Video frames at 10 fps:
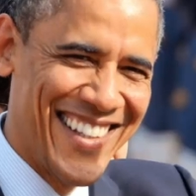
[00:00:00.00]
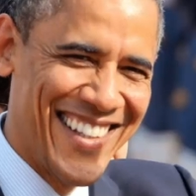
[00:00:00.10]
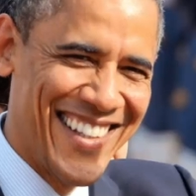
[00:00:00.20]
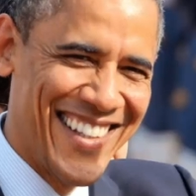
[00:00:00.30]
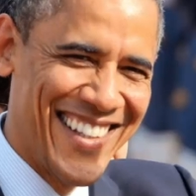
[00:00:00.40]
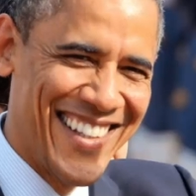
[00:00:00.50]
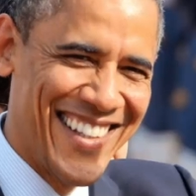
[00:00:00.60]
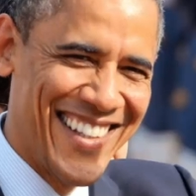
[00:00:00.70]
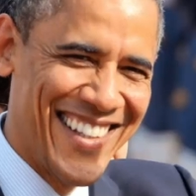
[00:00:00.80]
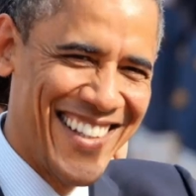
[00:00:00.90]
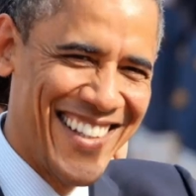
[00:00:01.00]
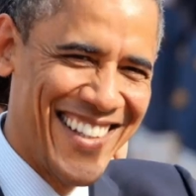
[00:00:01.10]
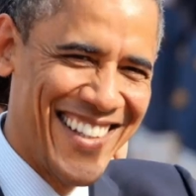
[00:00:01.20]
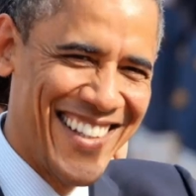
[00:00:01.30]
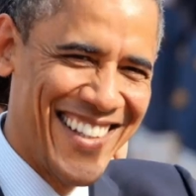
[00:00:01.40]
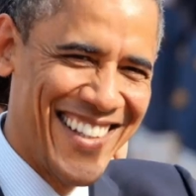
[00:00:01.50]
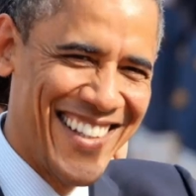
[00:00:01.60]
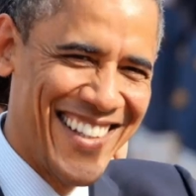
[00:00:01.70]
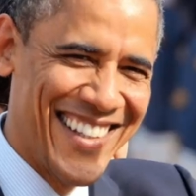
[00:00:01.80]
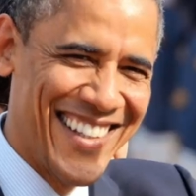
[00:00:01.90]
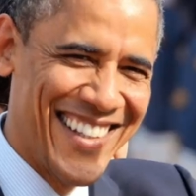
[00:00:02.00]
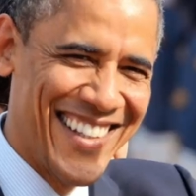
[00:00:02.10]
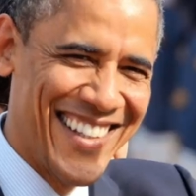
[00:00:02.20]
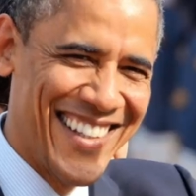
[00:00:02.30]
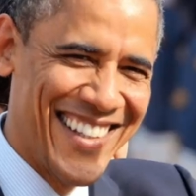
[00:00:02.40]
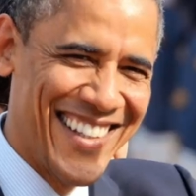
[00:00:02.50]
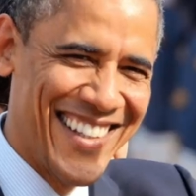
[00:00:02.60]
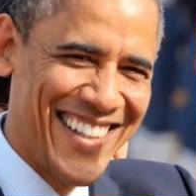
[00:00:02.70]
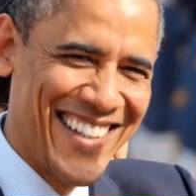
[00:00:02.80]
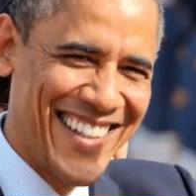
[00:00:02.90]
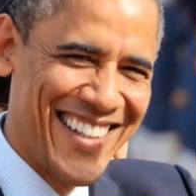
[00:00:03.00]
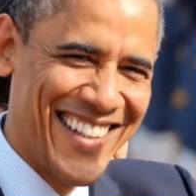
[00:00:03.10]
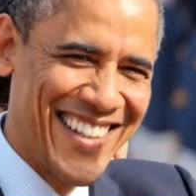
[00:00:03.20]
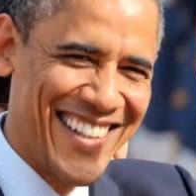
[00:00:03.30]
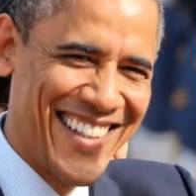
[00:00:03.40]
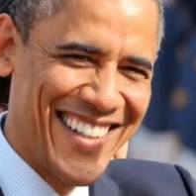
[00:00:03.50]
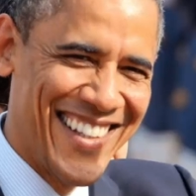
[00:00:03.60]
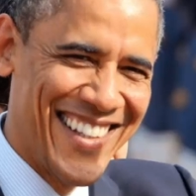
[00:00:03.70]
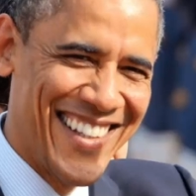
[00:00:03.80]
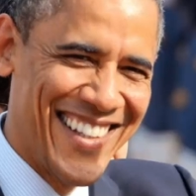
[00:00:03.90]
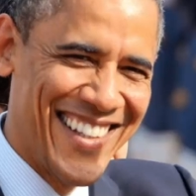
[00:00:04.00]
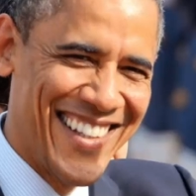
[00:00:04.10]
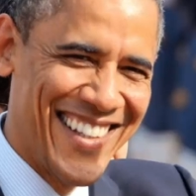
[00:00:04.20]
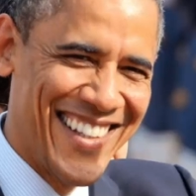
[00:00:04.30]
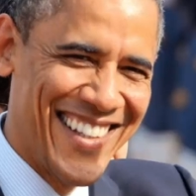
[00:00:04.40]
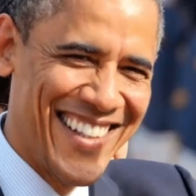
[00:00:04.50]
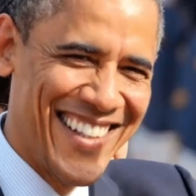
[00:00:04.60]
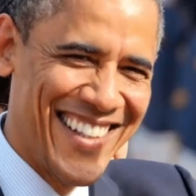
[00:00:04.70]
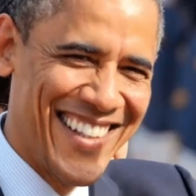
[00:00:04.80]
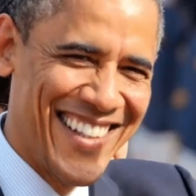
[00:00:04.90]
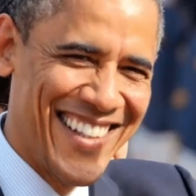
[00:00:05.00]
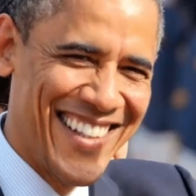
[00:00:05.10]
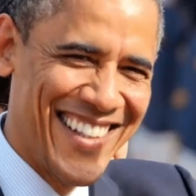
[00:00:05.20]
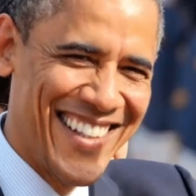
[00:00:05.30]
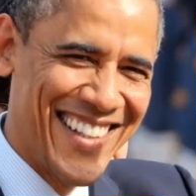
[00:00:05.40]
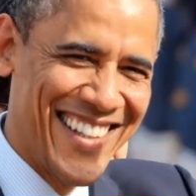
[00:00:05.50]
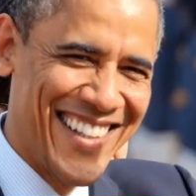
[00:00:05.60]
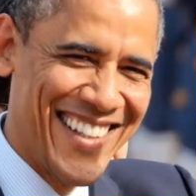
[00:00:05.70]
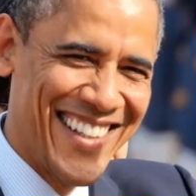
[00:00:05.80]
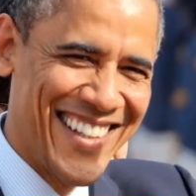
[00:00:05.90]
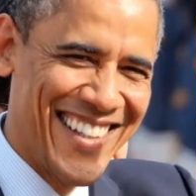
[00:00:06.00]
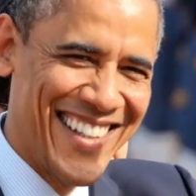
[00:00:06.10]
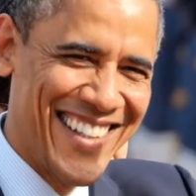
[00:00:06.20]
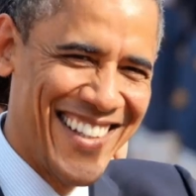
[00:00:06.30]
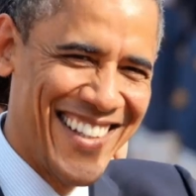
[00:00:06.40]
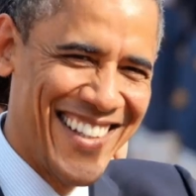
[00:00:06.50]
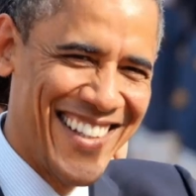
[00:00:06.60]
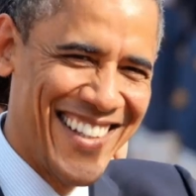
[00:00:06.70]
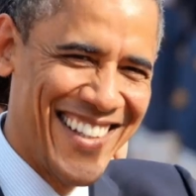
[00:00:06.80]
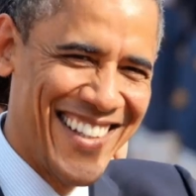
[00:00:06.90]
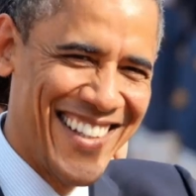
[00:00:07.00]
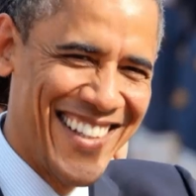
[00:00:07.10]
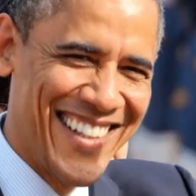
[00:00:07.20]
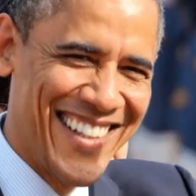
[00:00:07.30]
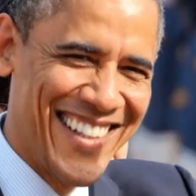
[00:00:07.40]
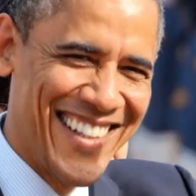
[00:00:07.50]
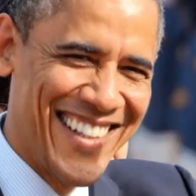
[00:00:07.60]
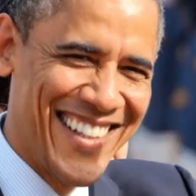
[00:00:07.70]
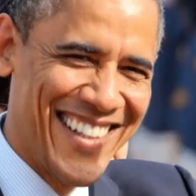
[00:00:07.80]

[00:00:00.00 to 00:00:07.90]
The face doesn't move, so there is nothing to read.